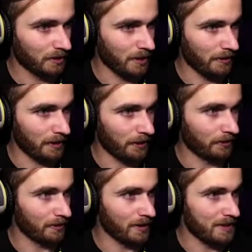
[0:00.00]
There we
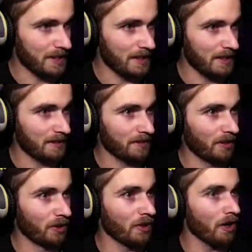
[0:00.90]
go. Did it!
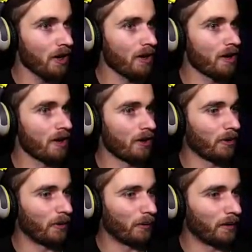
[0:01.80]

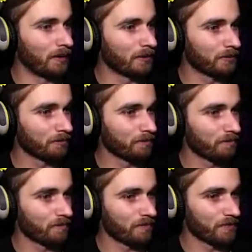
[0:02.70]
Oh!
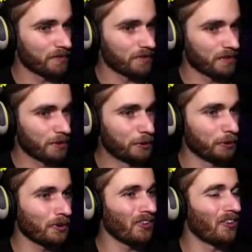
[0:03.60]

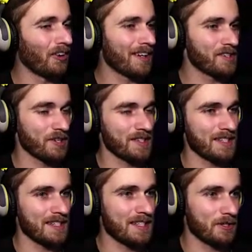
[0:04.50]
Cool! Okay, so I
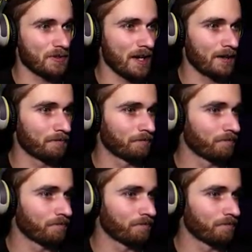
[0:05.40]
did need to do that.